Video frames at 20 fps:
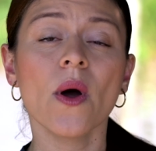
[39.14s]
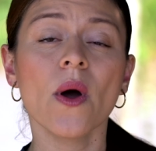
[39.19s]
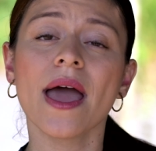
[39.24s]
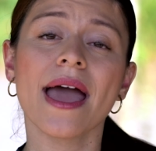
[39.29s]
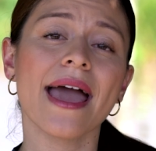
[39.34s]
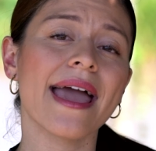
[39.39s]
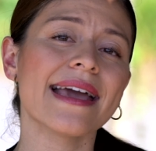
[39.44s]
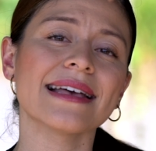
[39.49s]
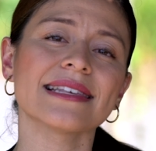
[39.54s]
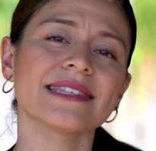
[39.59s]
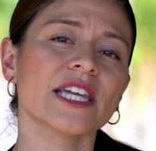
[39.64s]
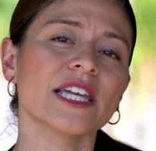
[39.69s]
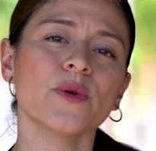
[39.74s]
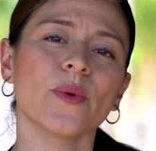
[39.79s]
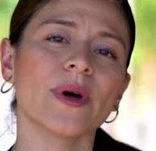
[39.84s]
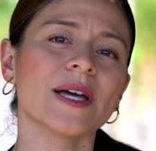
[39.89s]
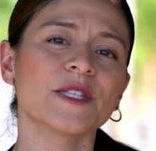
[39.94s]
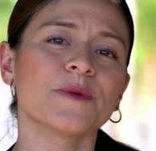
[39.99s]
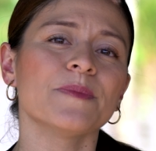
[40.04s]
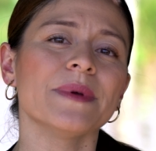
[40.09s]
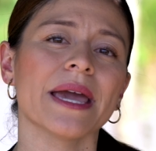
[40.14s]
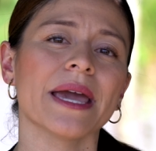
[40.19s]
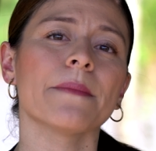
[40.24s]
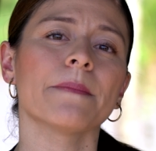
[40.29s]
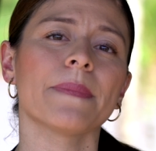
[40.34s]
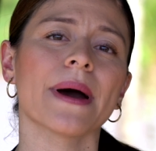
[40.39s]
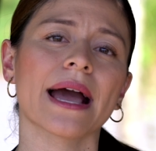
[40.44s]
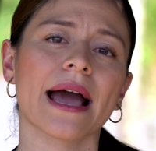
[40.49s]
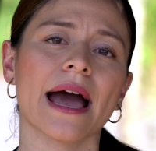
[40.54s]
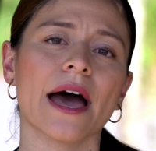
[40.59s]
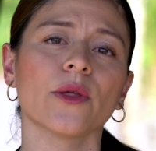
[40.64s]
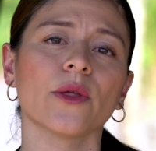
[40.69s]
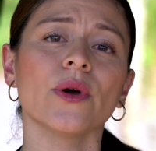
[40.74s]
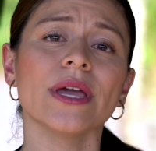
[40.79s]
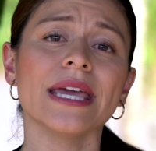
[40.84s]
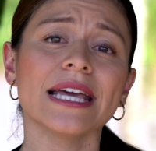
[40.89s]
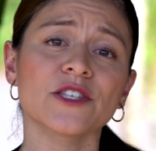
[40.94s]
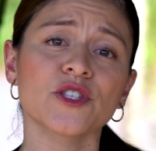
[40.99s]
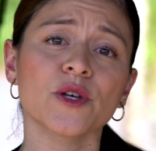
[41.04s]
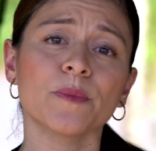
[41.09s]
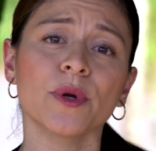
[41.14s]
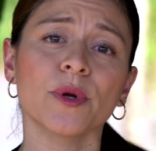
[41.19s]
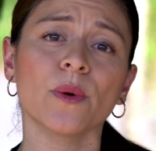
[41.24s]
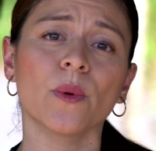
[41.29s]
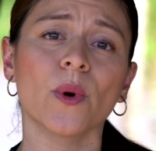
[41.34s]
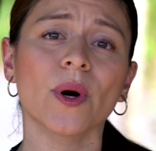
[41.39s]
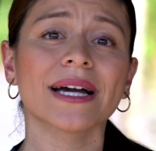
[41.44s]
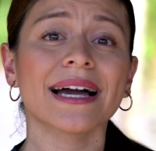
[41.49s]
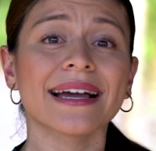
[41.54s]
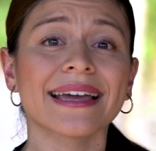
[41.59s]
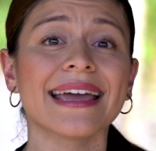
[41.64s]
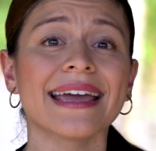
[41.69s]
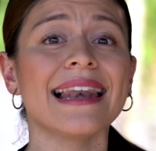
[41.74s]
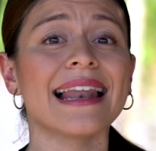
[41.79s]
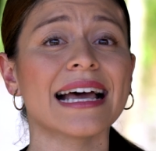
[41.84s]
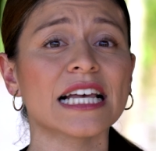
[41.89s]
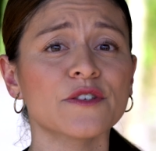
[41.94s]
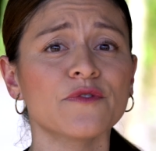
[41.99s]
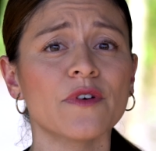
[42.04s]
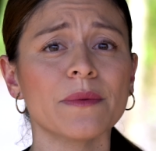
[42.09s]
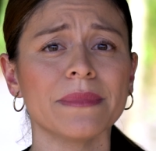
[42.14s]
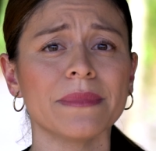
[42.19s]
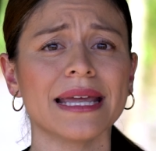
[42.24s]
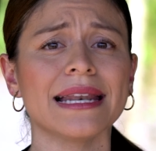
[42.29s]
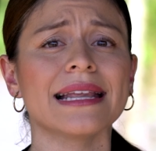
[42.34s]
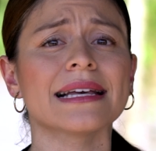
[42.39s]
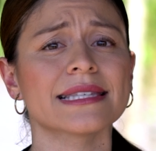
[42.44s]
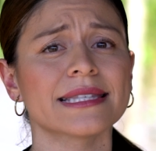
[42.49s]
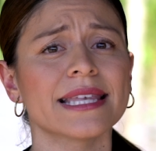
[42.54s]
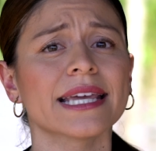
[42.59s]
However, this is not well paid and it creates economic strain within